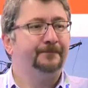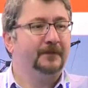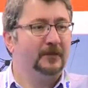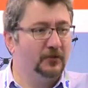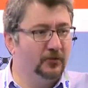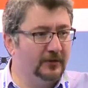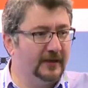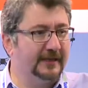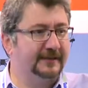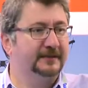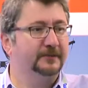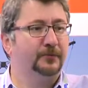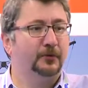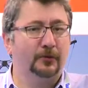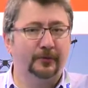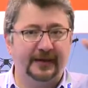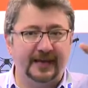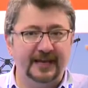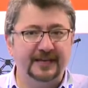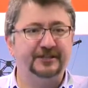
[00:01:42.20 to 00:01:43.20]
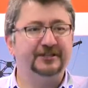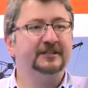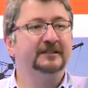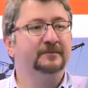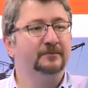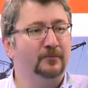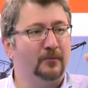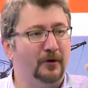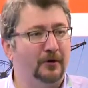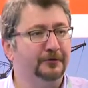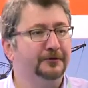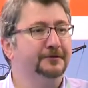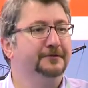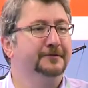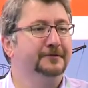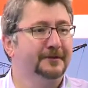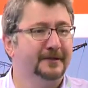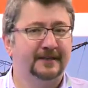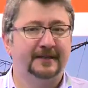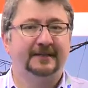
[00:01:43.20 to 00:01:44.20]
you get the propagation
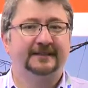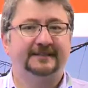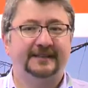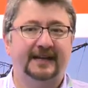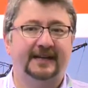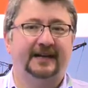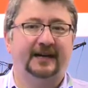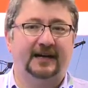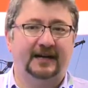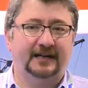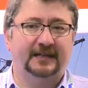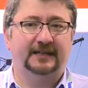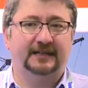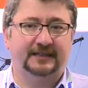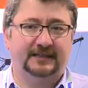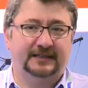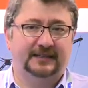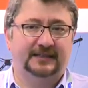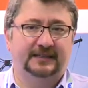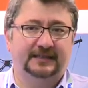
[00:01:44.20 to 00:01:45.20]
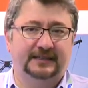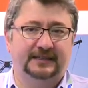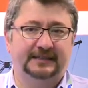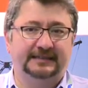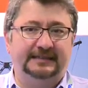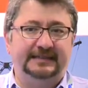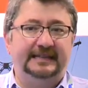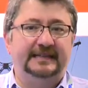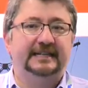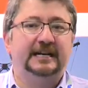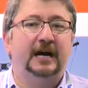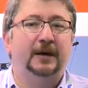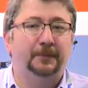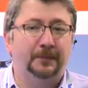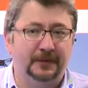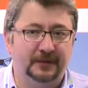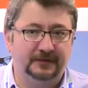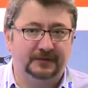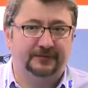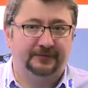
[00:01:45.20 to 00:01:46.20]
modes. They are
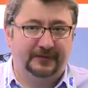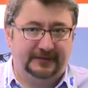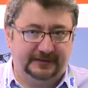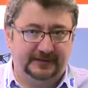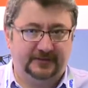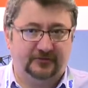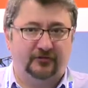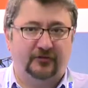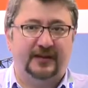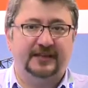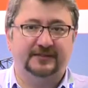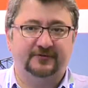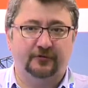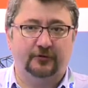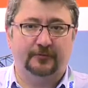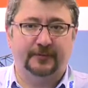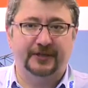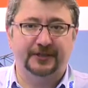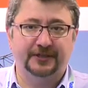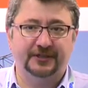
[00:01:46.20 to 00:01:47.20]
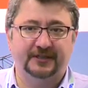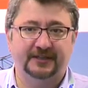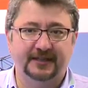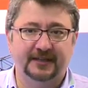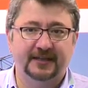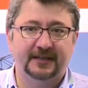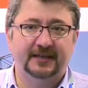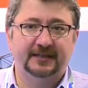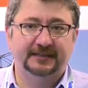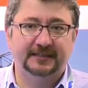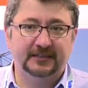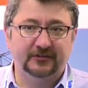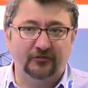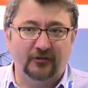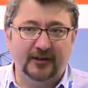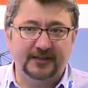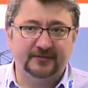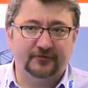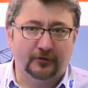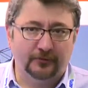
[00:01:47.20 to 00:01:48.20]
decoupled with the transformation. The
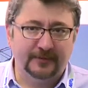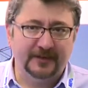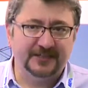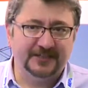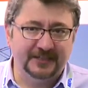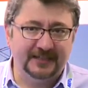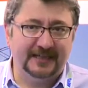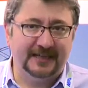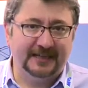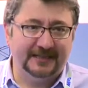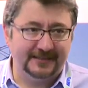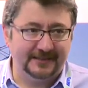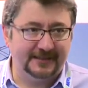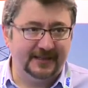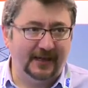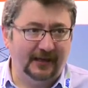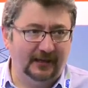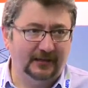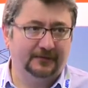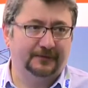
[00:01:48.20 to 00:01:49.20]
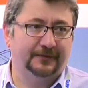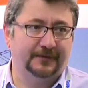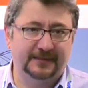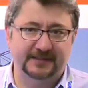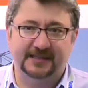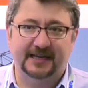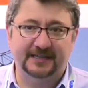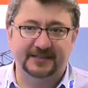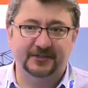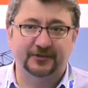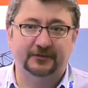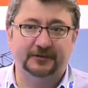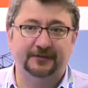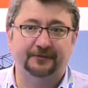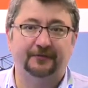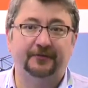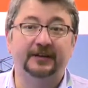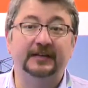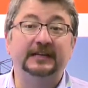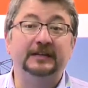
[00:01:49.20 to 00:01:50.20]
transformation itself is actually
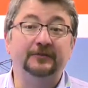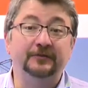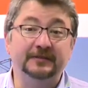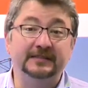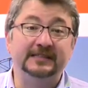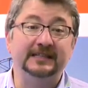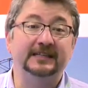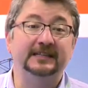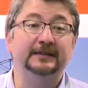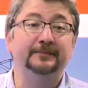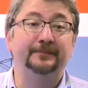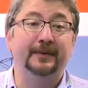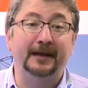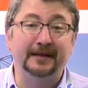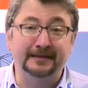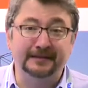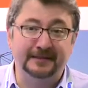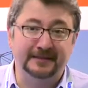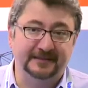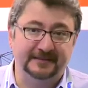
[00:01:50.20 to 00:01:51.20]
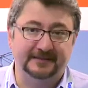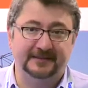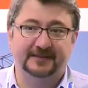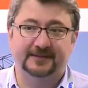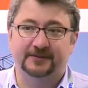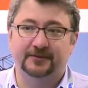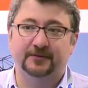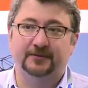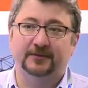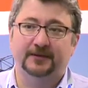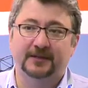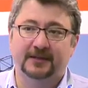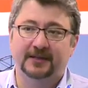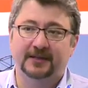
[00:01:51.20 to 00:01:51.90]
frequency dependent. So